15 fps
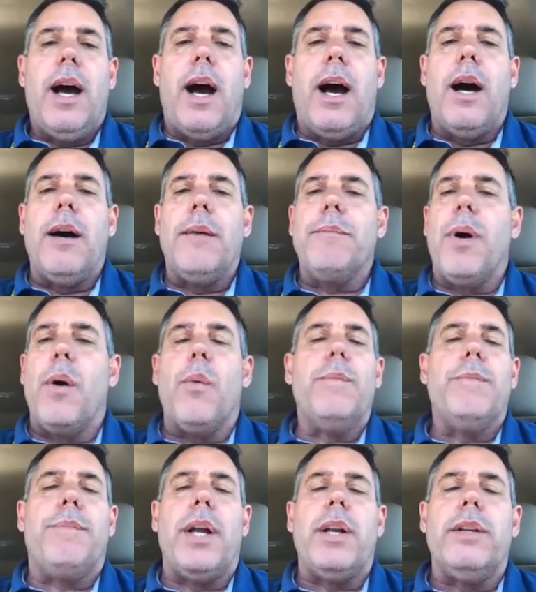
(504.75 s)
But
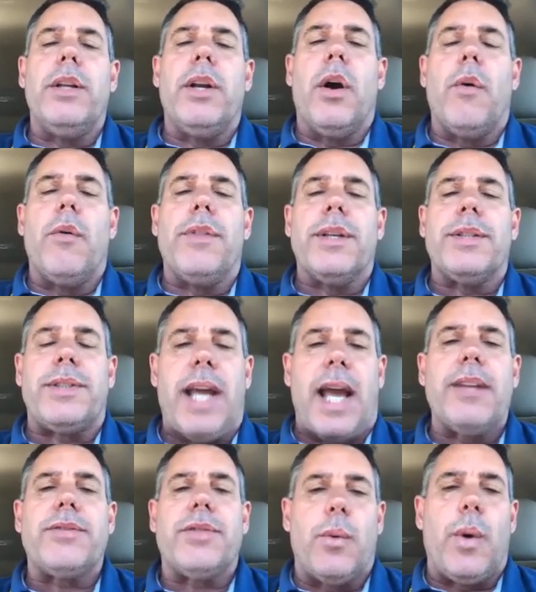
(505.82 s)
the
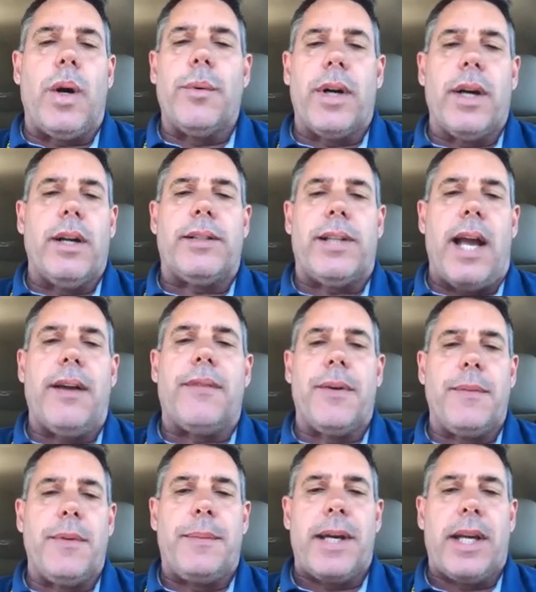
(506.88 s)
stance that we were going to take
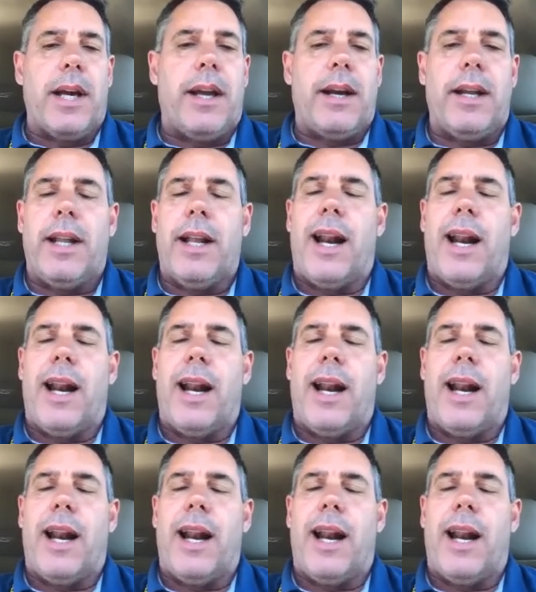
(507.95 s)
from the beginning,